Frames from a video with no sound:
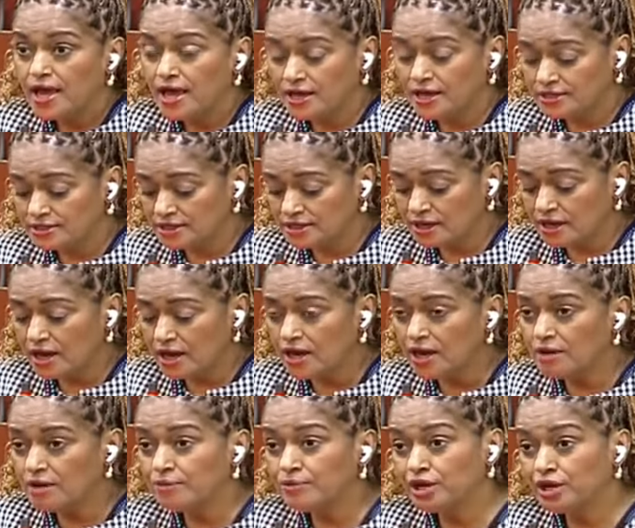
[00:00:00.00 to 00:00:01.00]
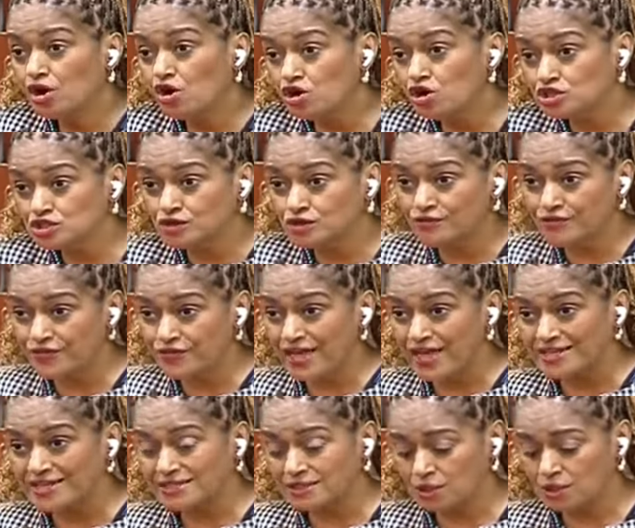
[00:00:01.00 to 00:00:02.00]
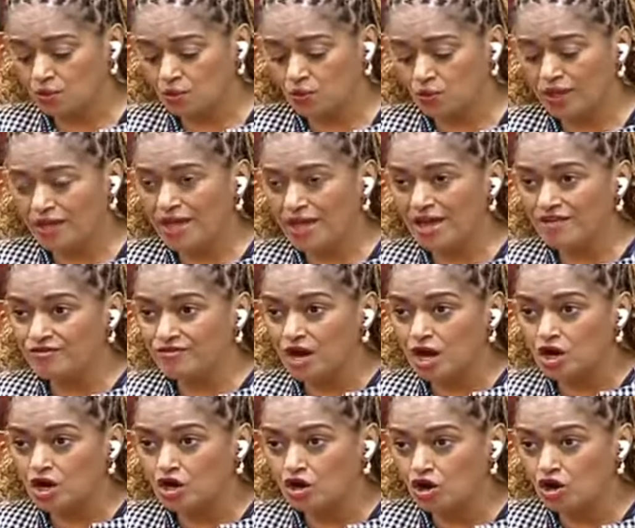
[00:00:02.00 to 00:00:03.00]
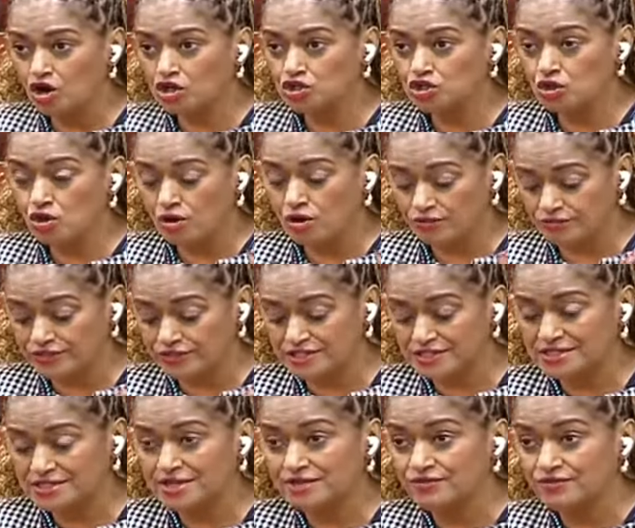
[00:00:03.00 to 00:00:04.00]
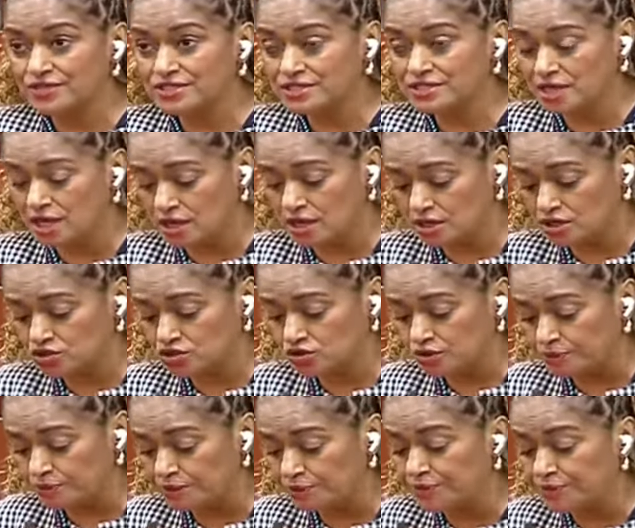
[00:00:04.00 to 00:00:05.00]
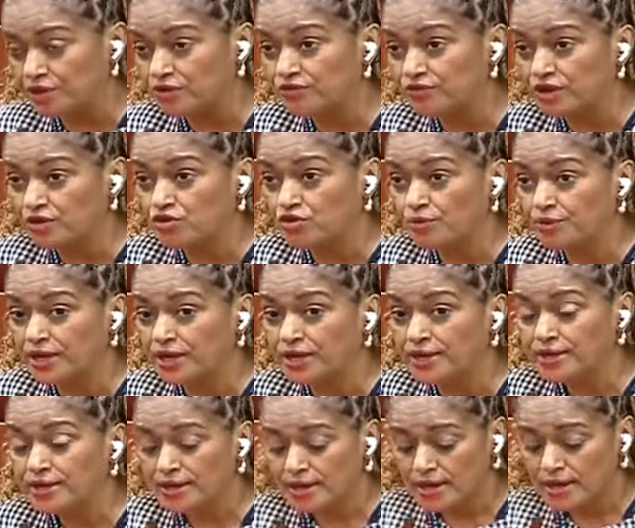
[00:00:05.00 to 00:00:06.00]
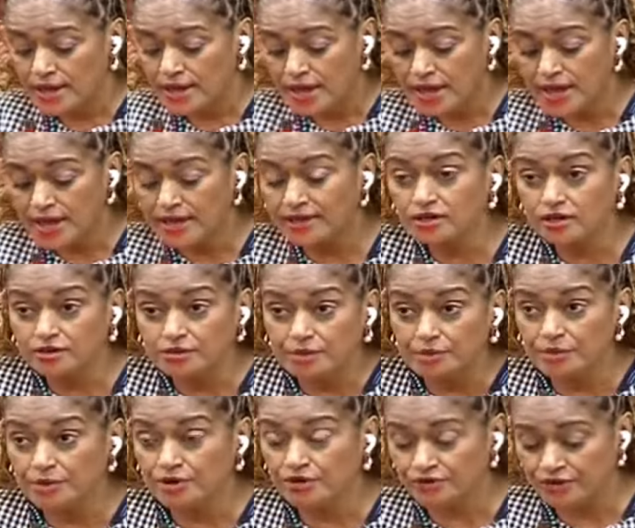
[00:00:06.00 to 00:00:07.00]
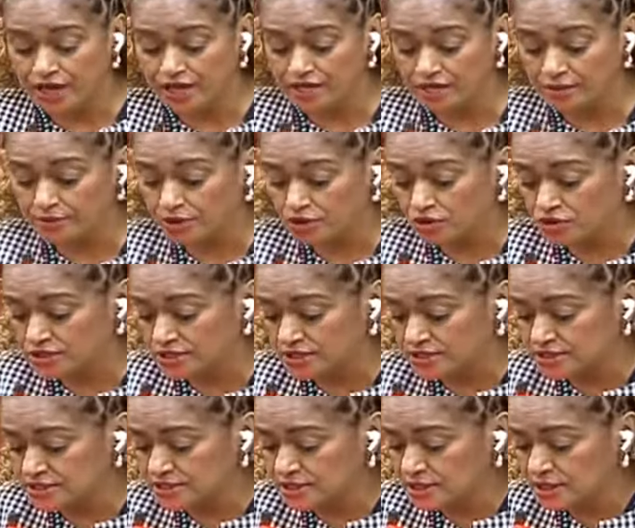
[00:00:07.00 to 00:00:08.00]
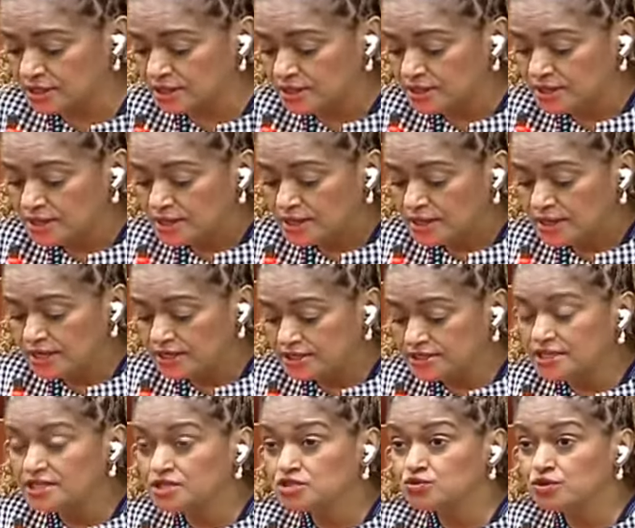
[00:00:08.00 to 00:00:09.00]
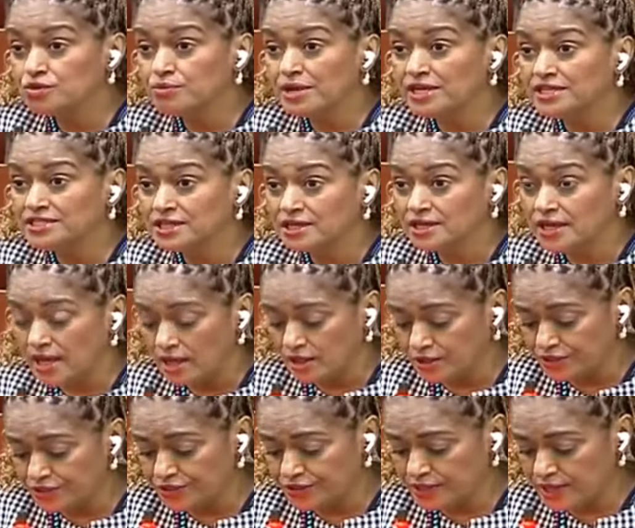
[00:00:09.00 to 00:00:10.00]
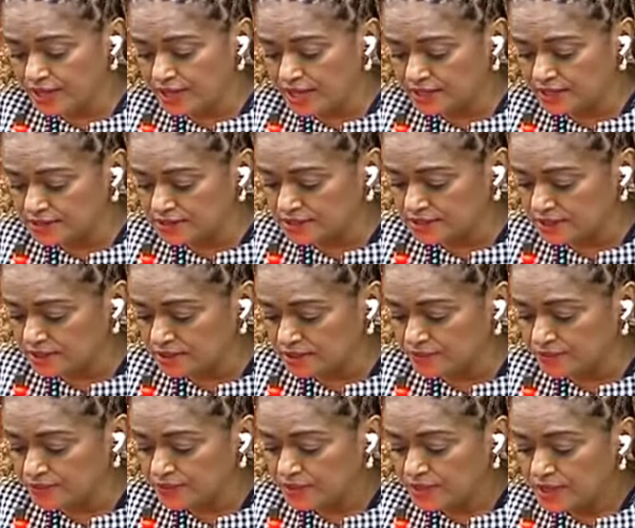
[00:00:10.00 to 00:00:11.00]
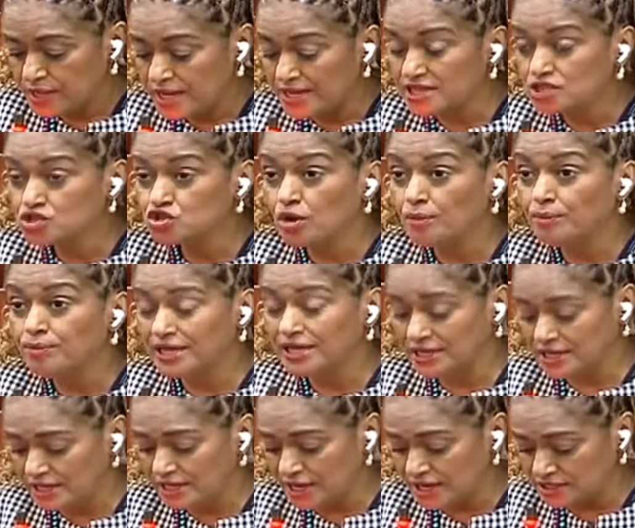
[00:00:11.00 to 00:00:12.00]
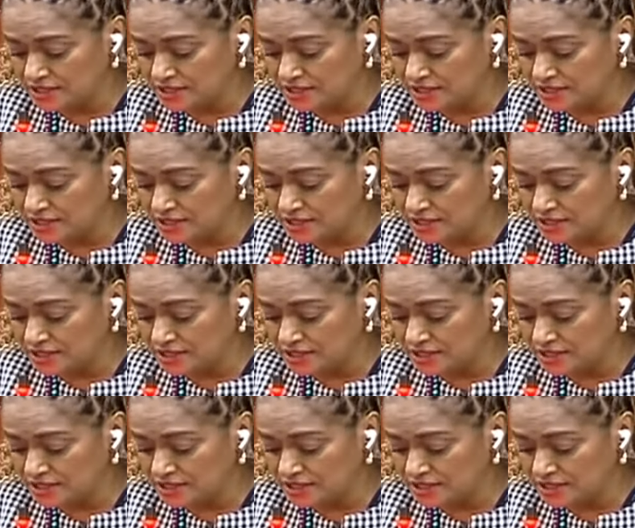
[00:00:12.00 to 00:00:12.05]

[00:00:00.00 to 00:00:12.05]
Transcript: And because of that, we have a lot of disservice to the people of Nairobi and the people of Kenya, because it's it deals with mental health, and it is completely